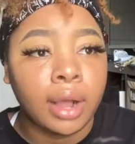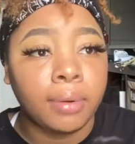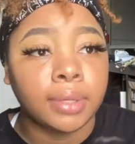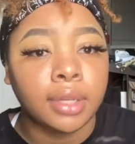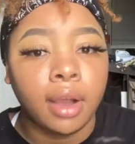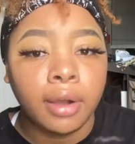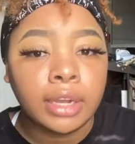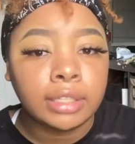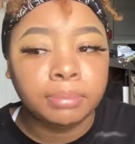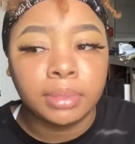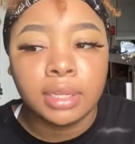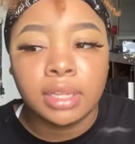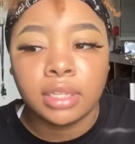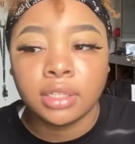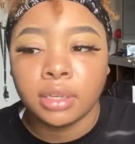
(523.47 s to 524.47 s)
I was always
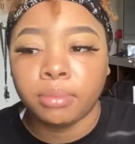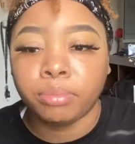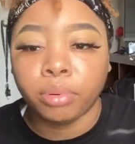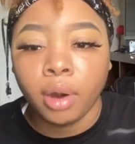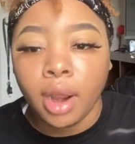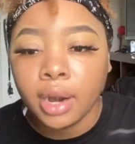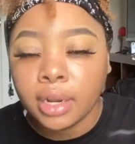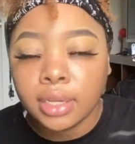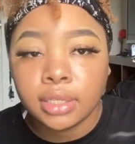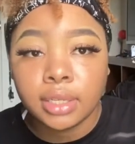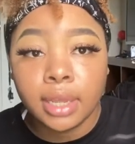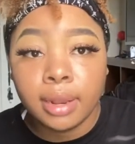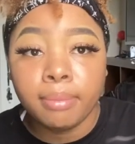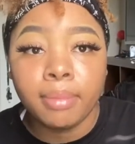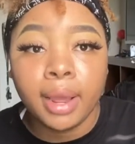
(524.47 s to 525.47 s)
putting some products
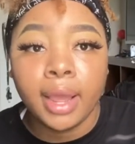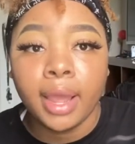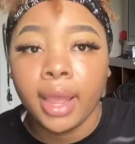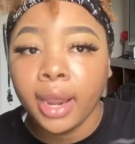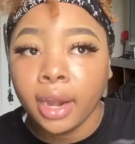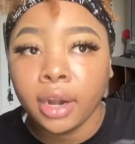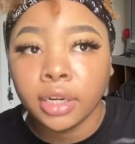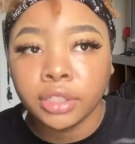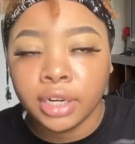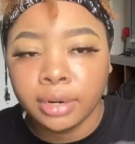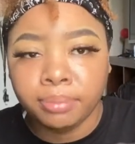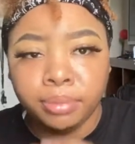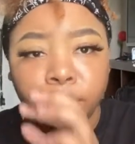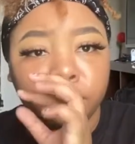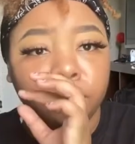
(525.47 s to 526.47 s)
in my hair, trying
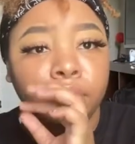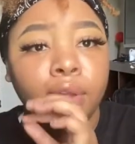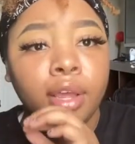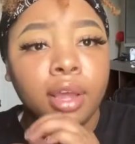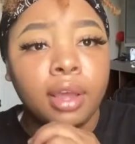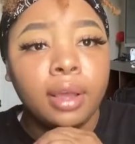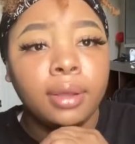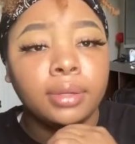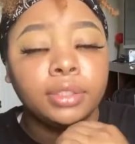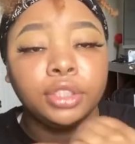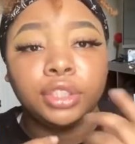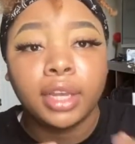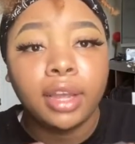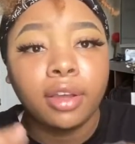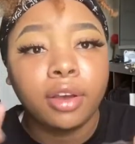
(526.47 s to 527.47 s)
to do
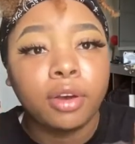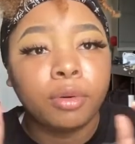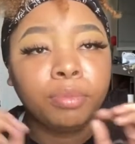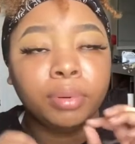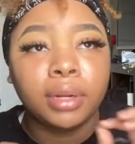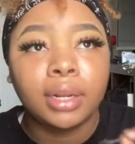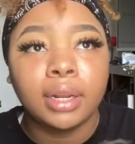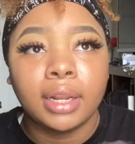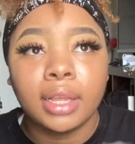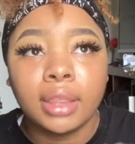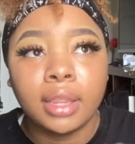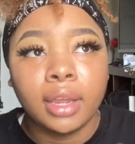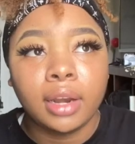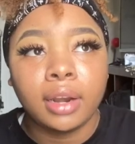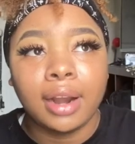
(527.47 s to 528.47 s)
gel, put it in
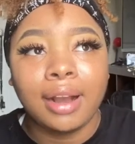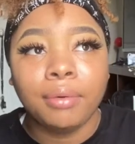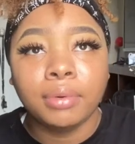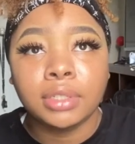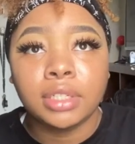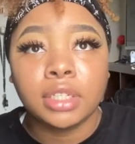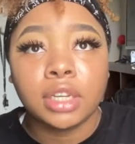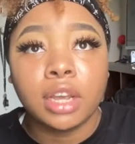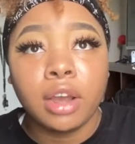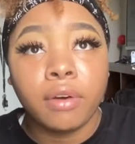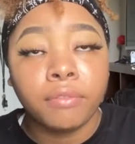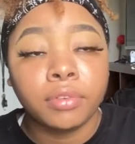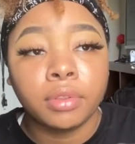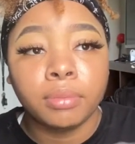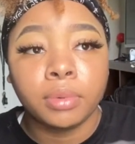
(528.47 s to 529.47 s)
there. I wasn't
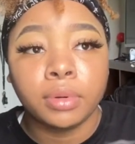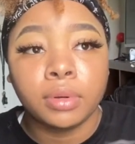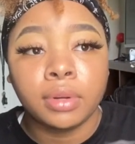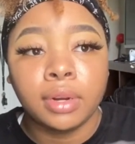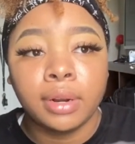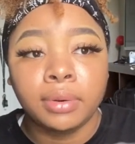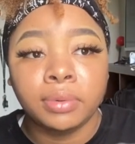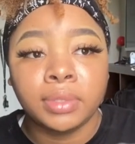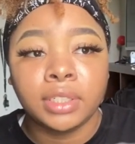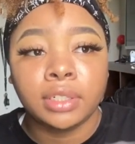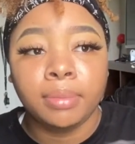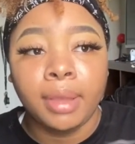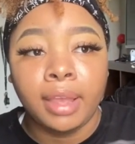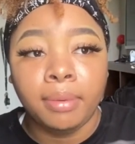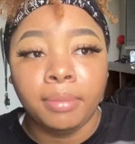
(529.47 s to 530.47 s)
comfortable, and which
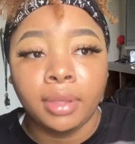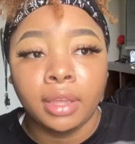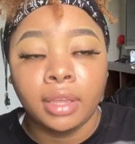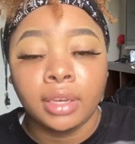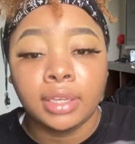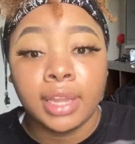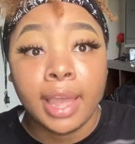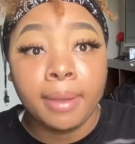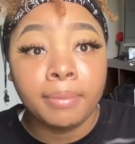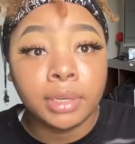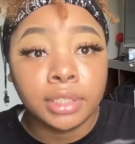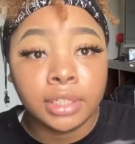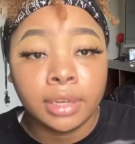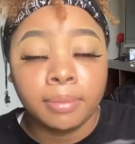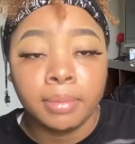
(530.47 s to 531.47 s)
made me
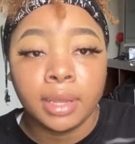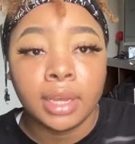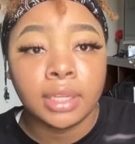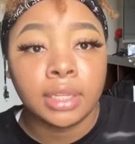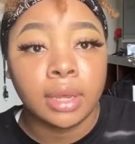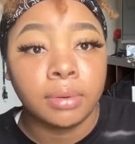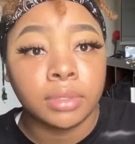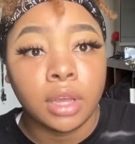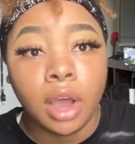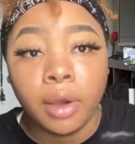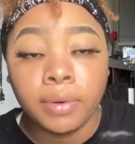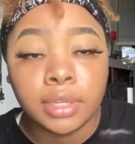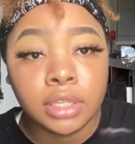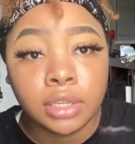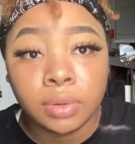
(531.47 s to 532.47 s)
damage it, because I was
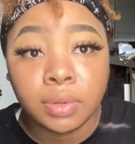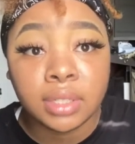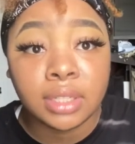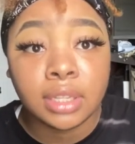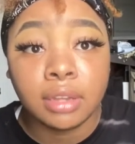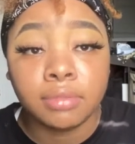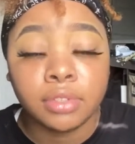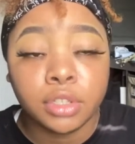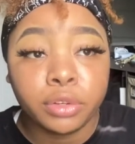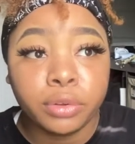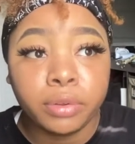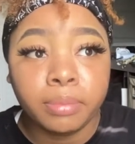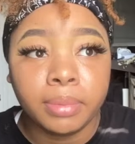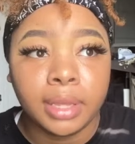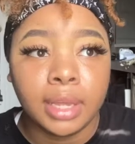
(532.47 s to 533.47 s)
always doing stuff to
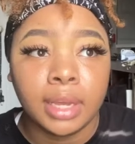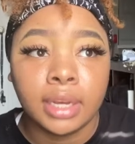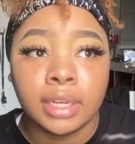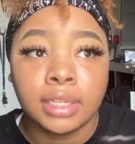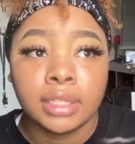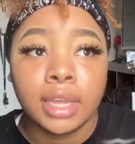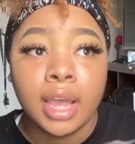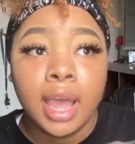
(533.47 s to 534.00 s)
it because